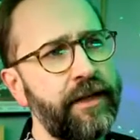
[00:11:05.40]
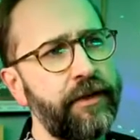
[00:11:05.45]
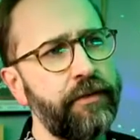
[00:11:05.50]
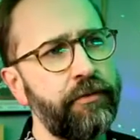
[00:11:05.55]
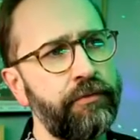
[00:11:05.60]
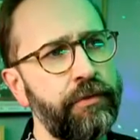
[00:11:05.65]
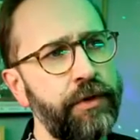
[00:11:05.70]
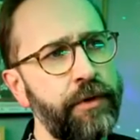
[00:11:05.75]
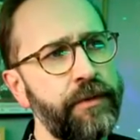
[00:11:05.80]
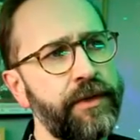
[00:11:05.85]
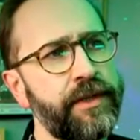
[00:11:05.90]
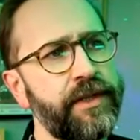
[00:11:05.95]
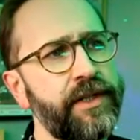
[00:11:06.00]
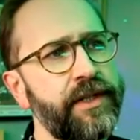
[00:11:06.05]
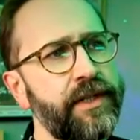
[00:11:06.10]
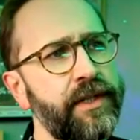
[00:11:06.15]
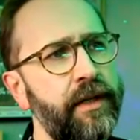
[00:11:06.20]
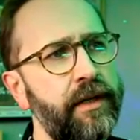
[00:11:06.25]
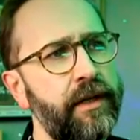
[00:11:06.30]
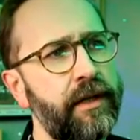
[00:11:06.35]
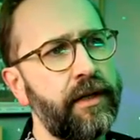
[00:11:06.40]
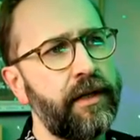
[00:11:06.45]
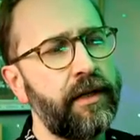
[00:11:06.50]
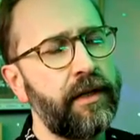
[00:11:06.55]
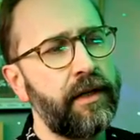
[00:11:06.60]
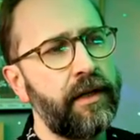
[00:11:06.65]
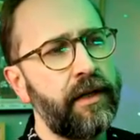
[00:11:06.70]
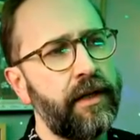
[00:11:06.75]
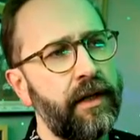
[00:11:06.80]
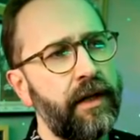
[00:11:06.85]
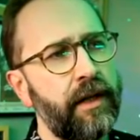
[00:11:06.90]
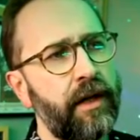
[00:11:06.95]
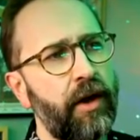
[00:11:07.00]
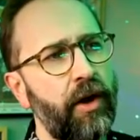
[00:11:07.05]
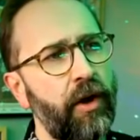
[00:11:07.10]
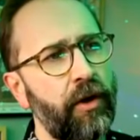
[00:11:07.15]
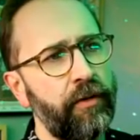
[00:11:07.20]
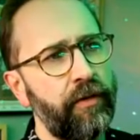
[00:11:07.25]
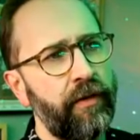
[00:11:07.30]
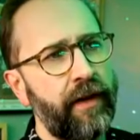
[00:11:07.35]
the roots
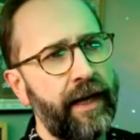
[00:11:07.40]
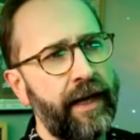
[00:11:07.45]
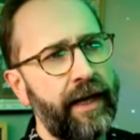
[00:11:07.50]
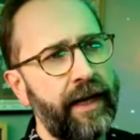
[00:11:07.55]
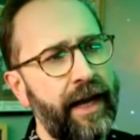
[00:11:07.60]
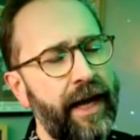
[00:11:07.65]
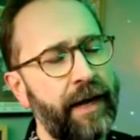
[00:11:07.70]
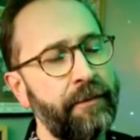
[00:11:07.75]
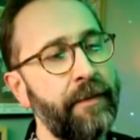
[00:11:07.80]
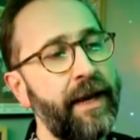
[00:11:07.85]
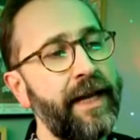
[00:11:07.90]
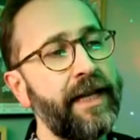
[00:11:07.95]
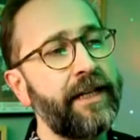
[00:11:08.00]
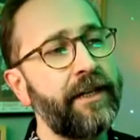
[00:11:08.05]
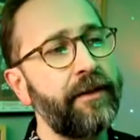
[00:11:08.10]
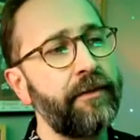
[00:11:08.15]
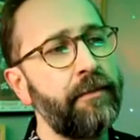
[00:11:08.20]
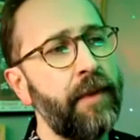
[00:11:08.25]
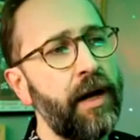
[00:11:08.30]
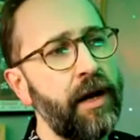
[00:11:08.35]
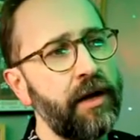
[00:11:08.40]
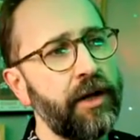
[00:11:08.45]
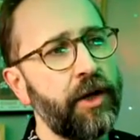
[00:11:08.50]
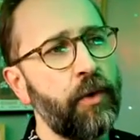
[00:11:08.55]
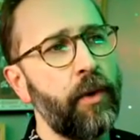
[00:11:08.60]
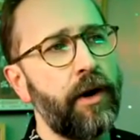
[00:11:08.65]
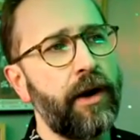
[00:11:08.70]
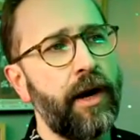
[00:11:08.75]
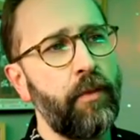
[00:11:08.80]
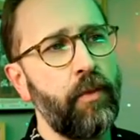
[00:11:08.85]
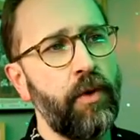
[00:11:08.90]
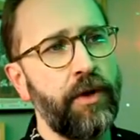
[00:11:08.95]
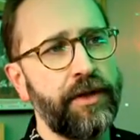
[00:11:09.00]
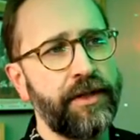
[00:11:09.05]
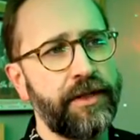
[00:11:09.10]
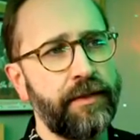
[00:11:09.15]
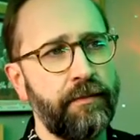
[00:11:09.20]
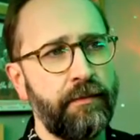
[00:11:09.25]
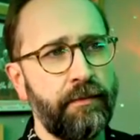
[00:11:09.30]
on there and make a mark where I want